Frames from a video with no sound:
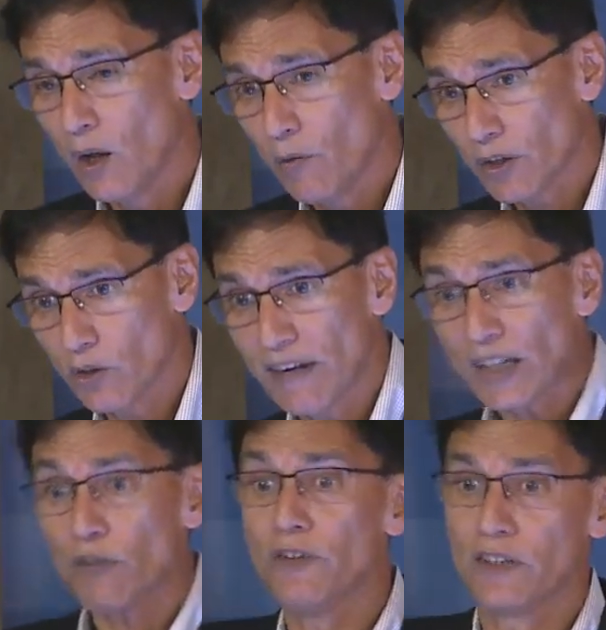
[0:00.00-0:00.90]
We're going to
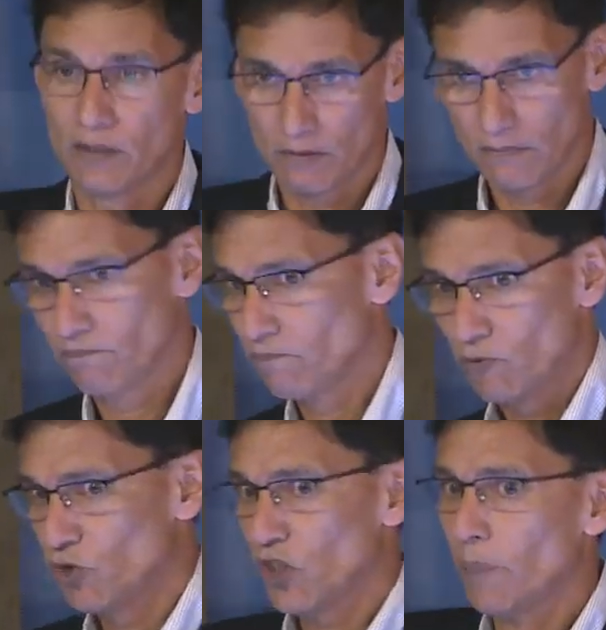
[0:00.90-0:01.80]
retrofit
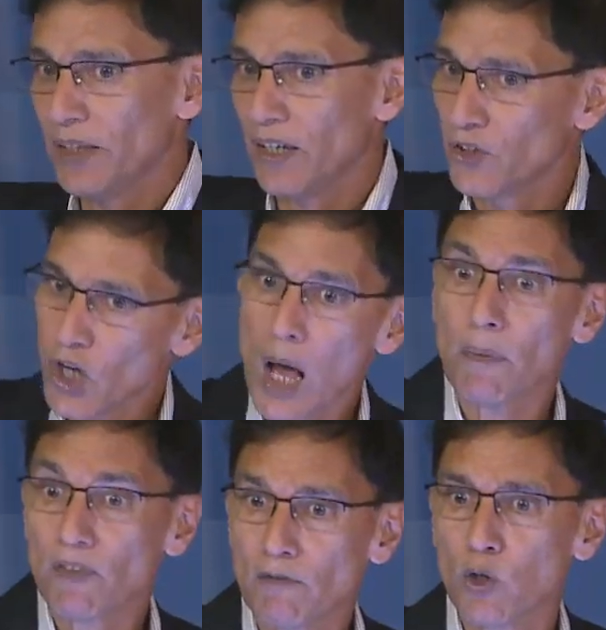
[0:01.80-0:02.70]
something on top
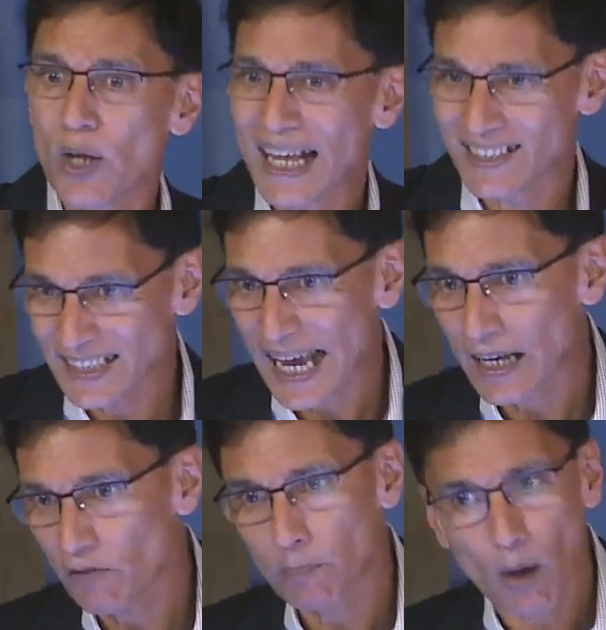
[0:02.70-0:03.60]
of the flue gas stack
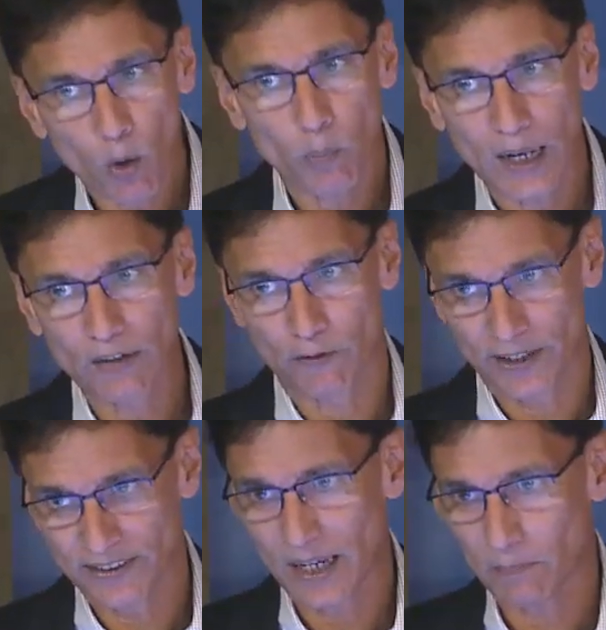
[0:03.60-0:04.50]
of a power plant, for
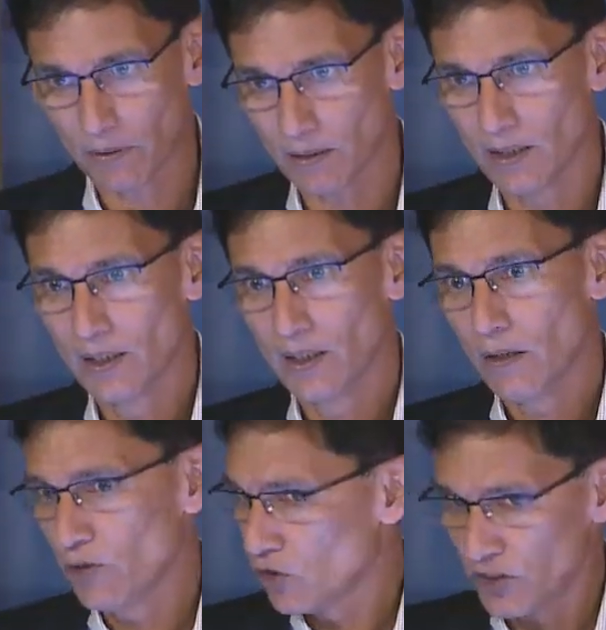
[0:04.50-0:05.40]
example,
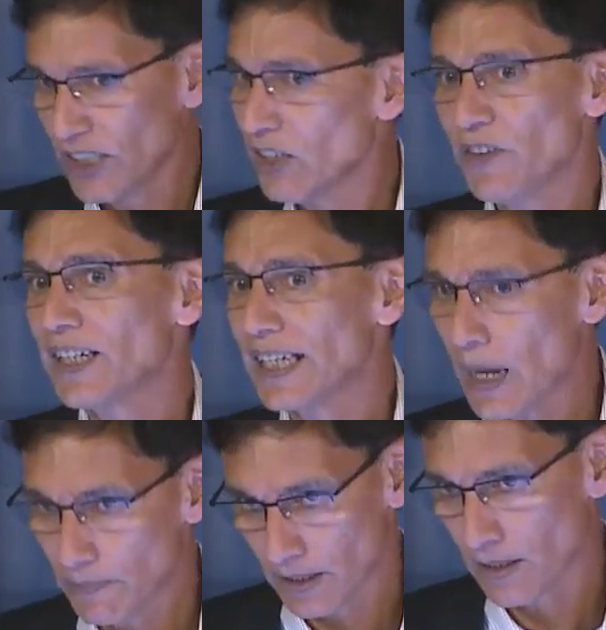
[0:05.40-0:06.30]
which has got significant
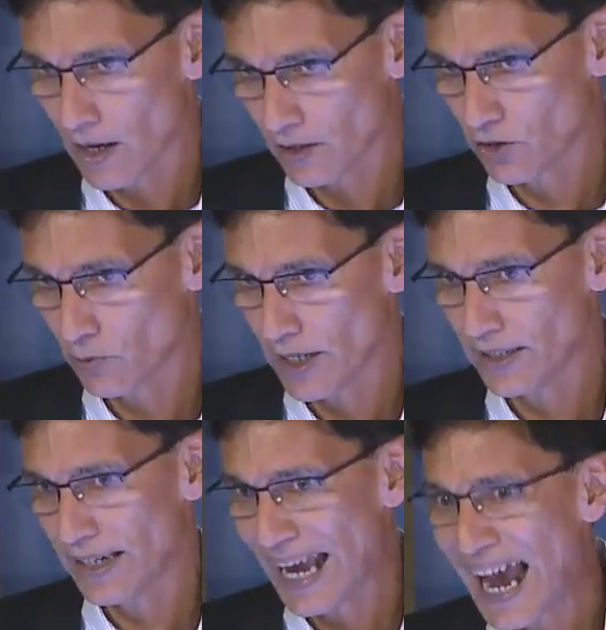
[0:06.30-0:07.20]
capital costs, right,
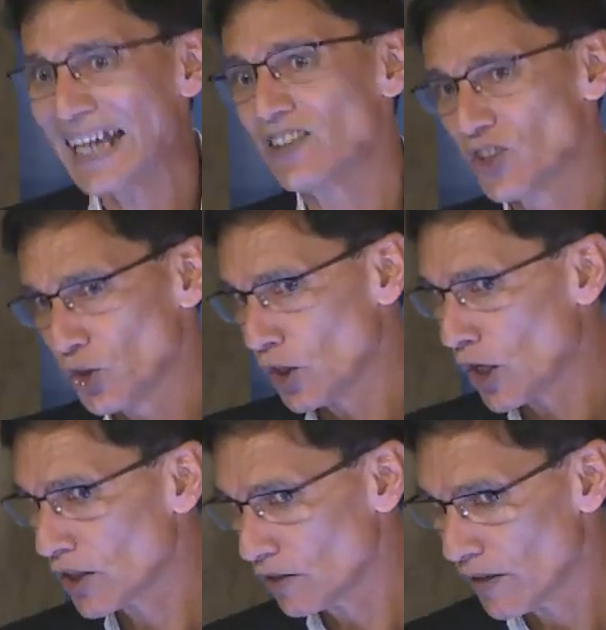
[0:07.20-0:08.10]
and adds mm-hmm. to the
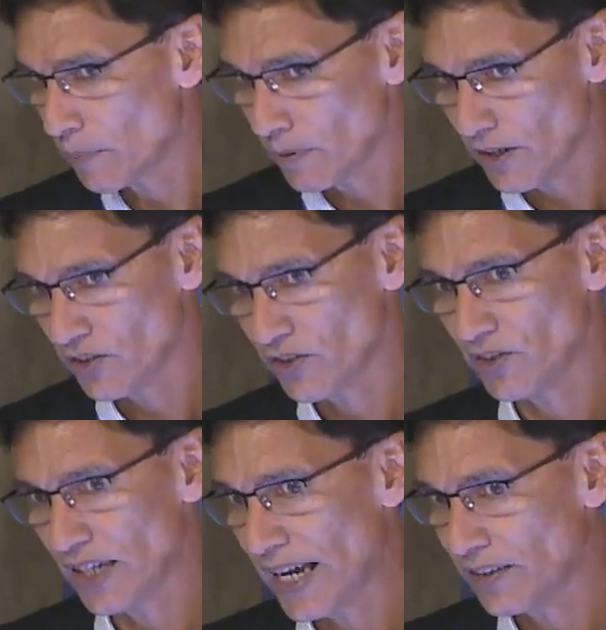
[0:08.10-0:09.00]
cost of
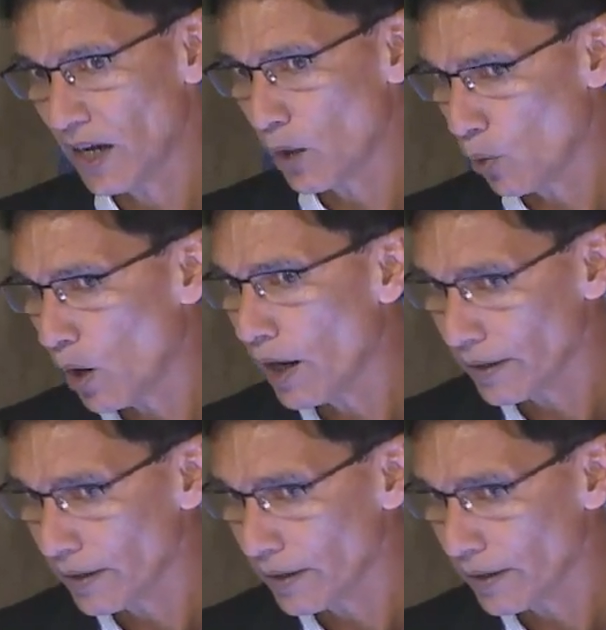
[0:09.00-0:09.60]
operations and the ROI. Right?